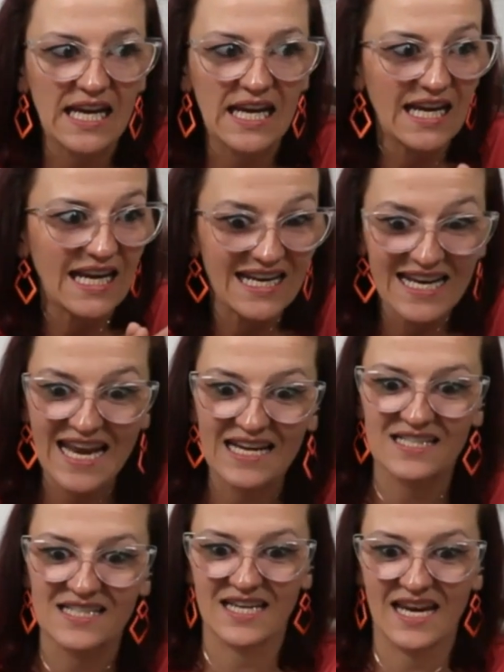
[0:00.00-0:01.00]
in
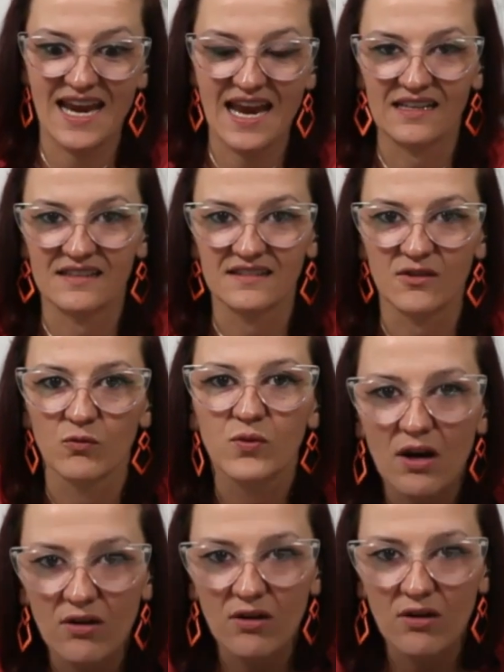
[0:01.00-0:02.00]
extent we
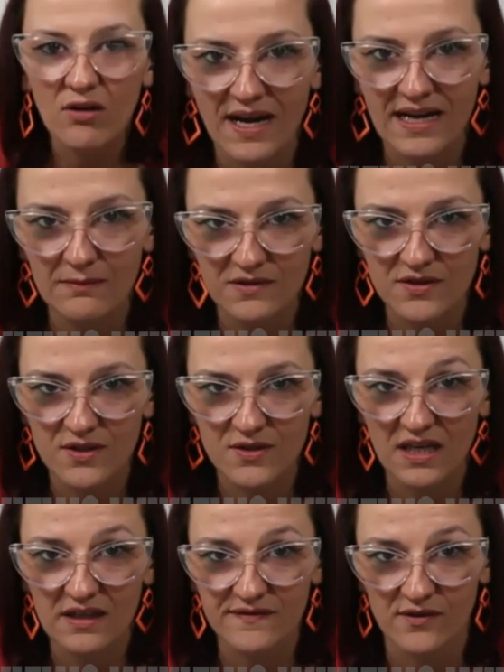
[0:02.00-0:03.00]
also were able to do
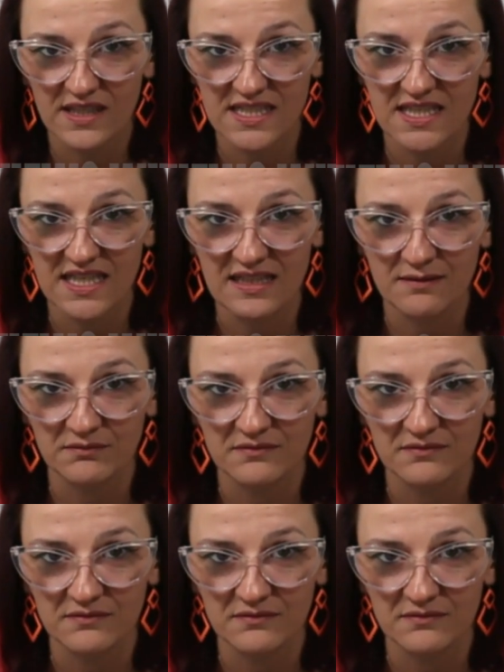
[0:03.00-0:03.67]
that for their team